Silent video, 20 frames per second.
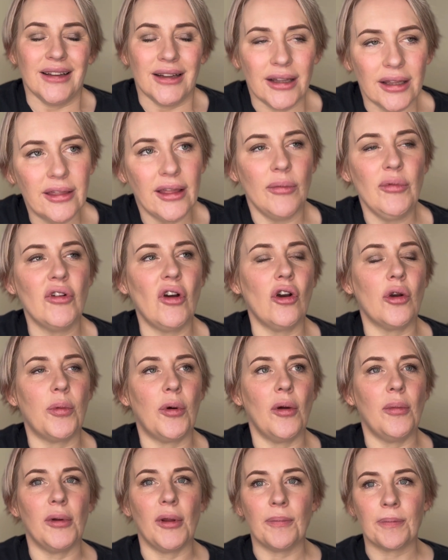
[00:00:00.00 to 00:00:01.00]
then we've got a
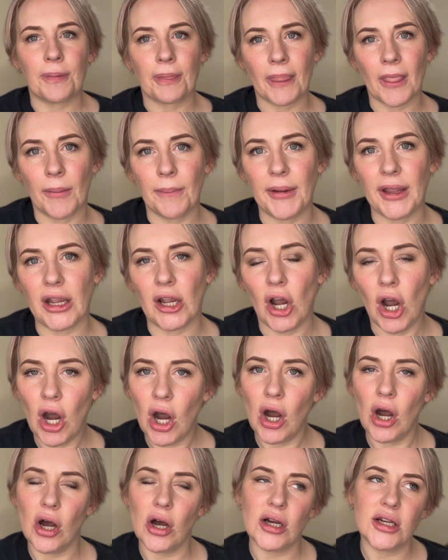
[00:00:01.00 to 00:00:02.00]
problem,
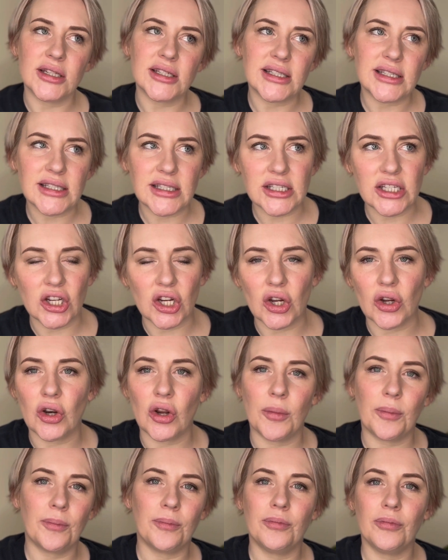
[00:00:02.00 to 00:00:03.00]
because
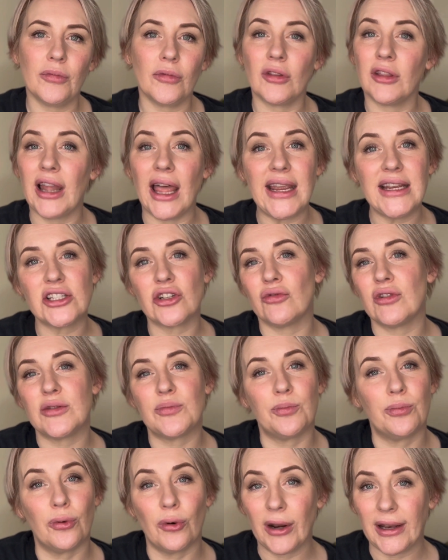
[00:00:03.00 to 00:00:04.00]
laser is
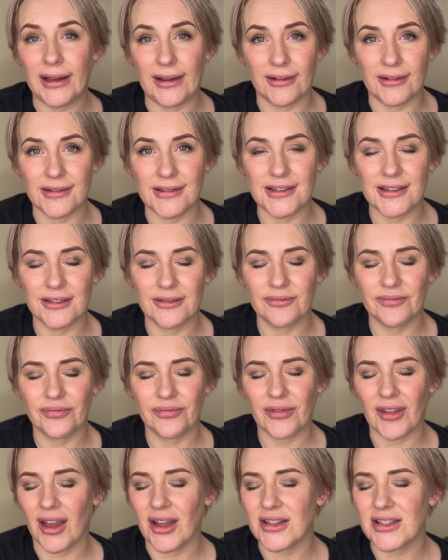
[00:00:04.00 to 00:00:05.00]
brilliant
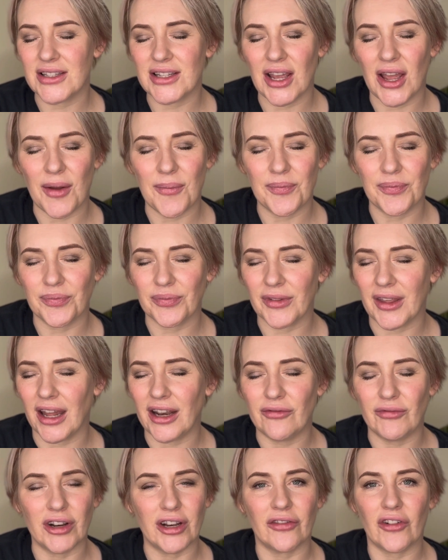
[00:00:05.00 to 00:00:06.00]
at
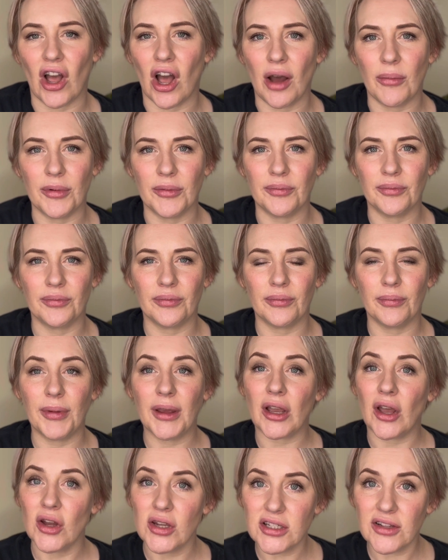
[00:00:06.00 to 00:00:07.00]
getting rid of carbon.
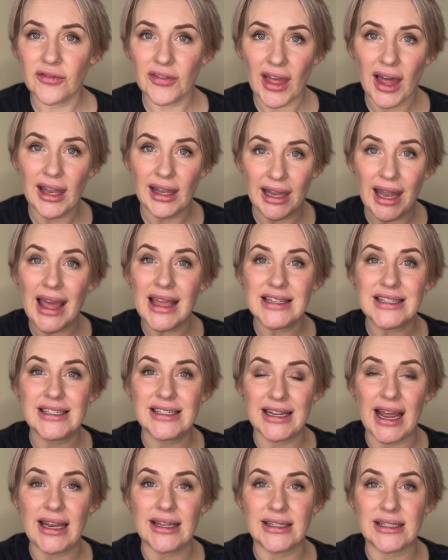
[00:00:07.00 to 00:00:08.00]
Because of that less
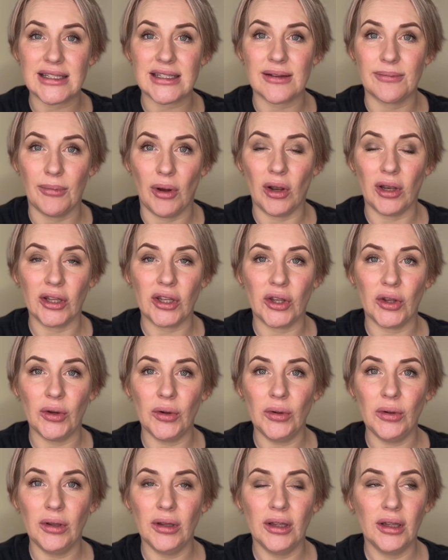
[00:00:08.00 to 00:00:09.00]
dense
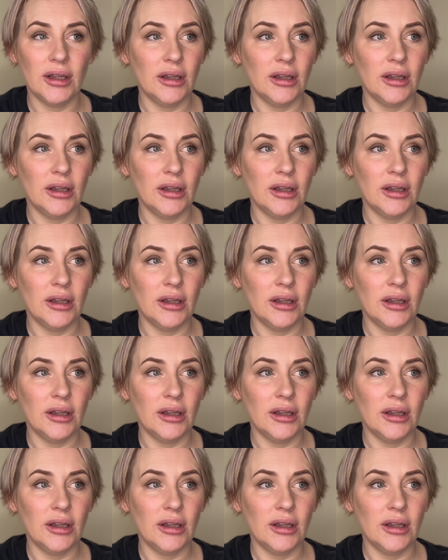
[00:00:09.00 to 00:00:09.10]
molecule,